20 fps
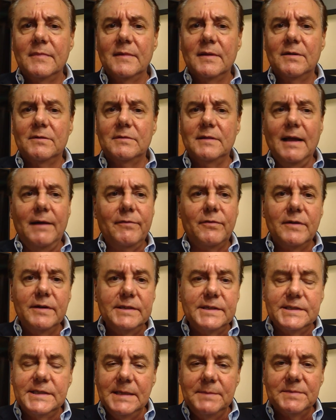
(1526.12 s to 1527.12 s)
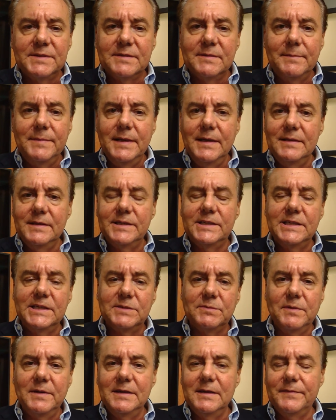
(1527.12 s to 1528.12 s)
Her leverage seems to be that
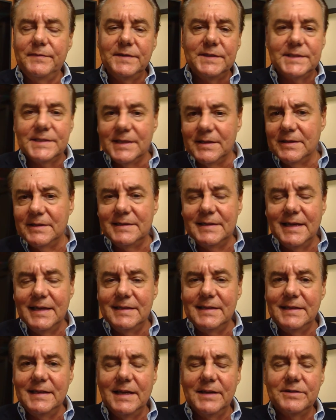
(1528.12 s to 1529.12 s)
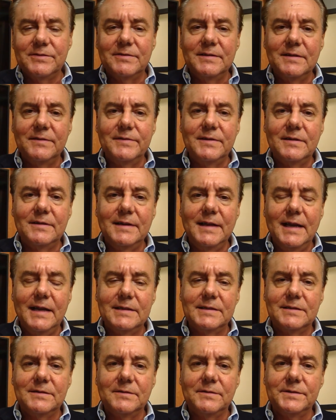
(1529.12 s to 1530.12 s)
she's willing to facilitate the entry of their
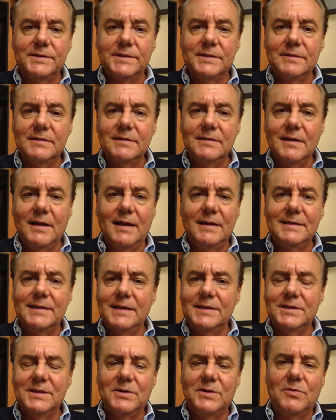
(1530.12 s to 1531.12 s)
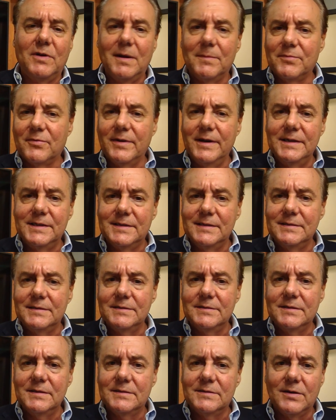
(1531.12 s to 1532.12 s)
nationals, not get their cooperation
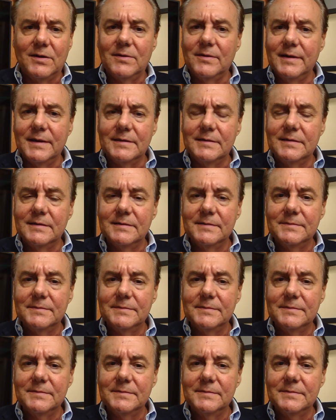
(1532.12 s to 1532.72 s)
to deter it.